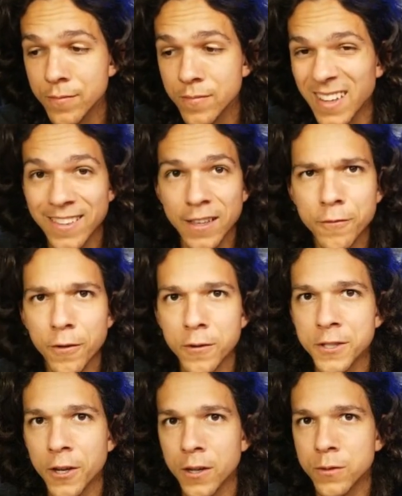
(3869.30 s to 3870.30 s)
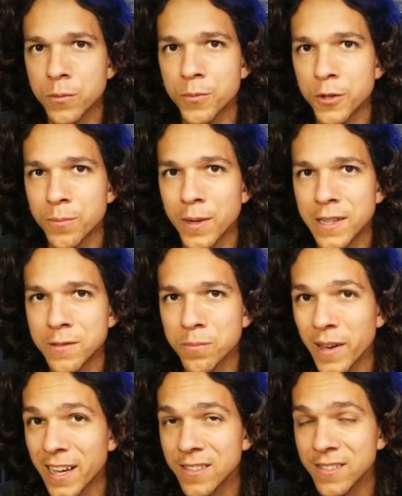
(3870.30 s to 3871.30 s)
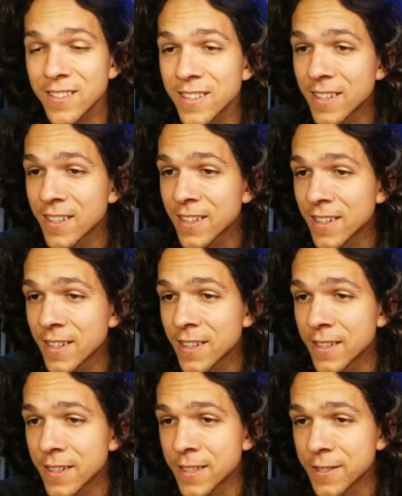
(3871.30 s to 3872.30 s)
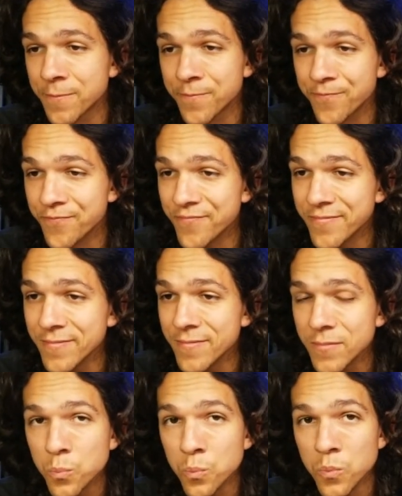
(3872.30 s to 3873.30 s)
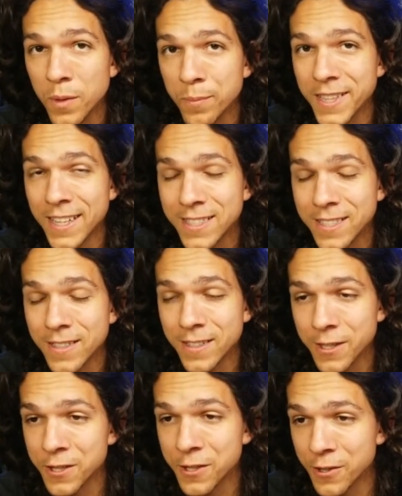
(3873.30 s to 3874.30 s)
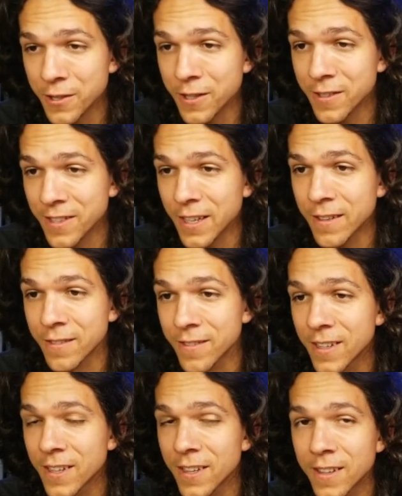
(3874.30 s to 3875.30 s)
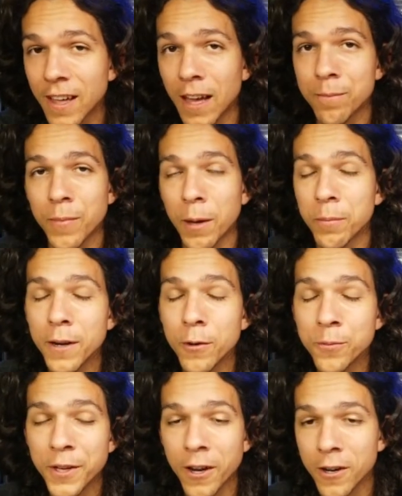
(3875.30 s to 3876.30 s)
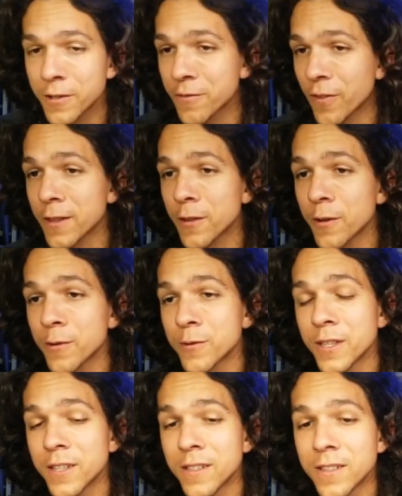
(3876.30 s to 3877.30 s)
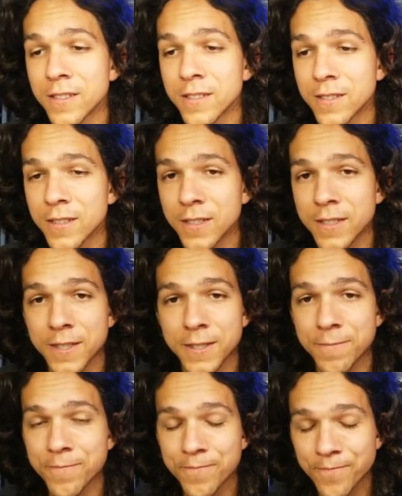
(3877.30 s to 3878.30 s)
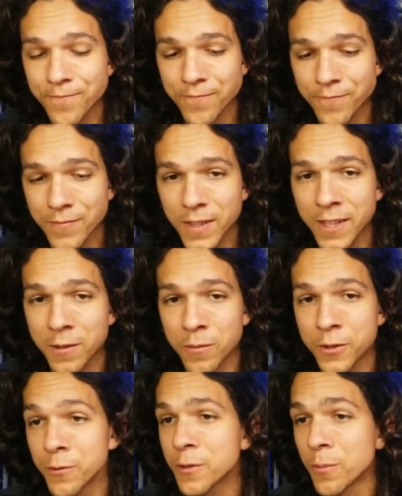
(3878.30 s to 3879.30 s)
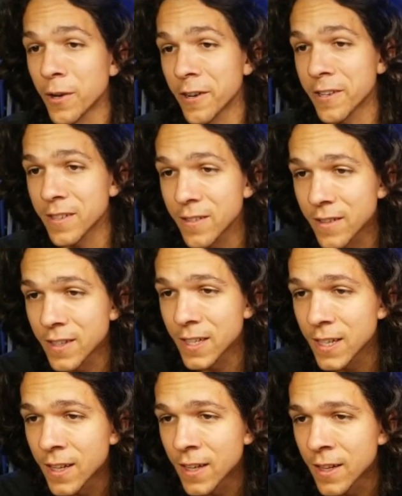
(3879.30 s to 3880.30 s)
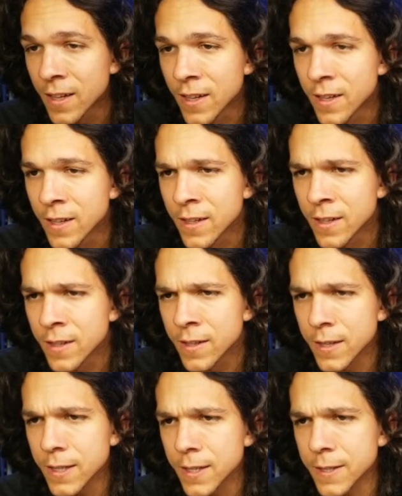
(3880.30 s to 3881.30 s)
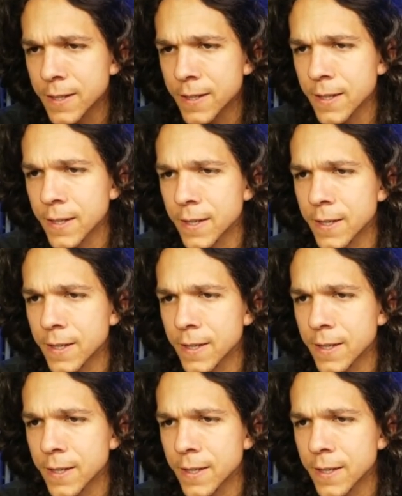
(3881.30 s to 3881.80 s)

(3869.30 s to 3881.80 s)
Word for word: I think Fotodiox would be your best bet. Um, but that's a concerning thing. I, I bet it would be hard to find those in uh, in the used market. Uh,